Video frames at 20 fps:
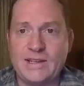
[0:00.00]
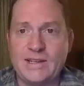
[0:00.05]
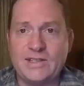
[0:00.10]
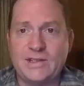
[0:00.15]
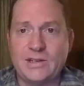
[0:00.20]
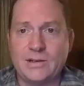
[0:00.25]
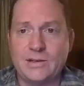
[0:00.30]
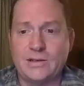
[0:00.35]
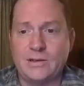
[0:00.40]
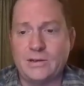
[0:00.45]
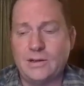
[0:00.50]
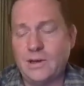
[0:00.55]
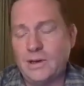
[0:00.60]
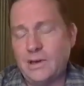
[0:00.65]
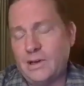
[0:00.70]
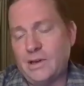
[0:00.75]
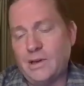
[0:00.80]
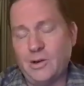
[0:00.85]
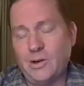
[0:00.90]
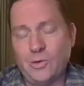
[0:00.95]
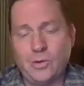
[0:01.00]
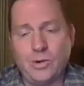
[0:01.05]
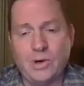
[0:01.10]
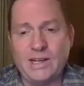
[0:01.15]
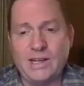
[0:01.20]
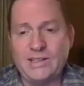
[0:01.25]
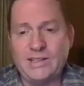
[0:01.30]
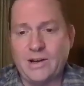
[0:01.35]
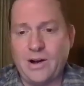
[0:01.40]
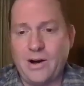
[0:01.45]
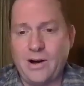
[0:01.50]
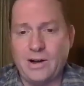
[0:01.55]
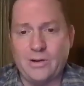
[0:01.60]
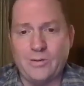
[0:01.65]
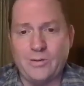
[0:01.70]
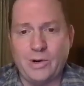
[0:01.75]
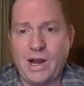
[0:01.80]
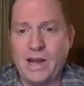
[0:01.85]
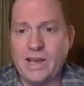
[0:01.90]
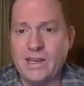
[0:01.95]
I still, when I
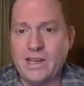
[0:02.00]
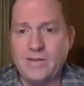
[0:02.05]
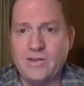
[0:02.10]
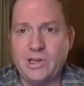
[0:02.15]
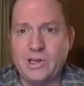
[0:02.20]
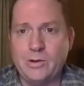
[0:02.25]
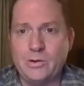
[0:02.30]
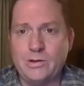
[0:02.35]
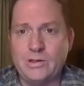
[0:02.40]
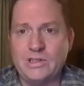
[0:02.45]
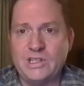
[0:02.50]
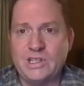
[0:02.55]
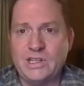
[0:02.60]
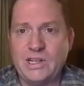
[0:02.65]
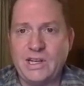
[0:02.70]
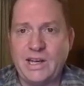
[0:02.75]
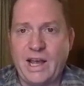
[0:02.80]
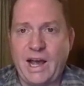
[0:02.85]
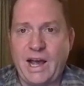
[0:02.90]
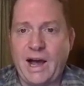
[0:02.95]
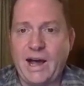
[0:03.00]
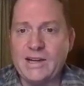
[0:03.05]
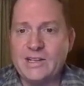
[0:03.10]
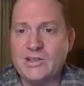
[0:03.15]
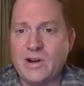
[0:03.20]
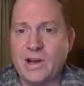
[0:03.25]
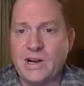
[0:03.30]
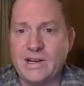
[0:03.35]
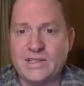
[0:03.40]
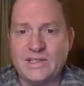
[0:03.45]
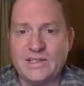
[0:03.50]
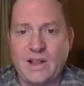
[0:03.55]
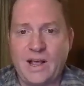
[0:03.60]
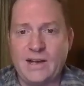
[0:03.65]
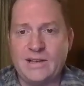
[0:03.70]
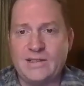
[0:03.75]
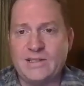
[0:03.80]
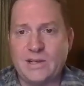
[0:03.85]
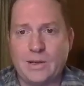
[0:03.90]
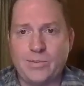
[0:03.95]
give a eulogy, I try to
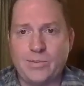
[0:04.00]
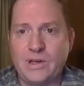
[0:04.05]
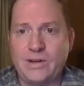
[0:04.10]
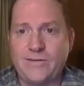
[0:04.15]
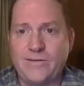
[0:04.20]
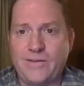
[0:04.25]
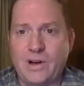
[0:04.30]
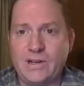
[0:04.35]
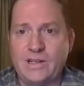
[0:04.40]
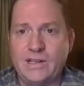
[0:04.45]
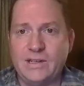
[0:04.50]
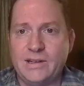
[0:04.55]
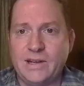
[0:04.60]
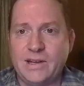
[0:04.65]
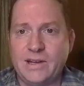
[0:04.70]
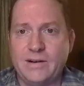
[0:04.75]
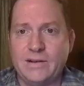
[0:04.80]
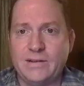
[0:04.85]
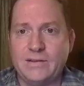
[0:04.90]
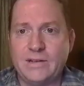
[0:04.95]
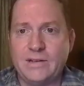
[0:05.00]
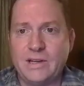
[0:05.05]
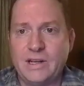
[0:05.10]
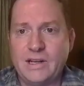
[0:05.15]
slide something funny in there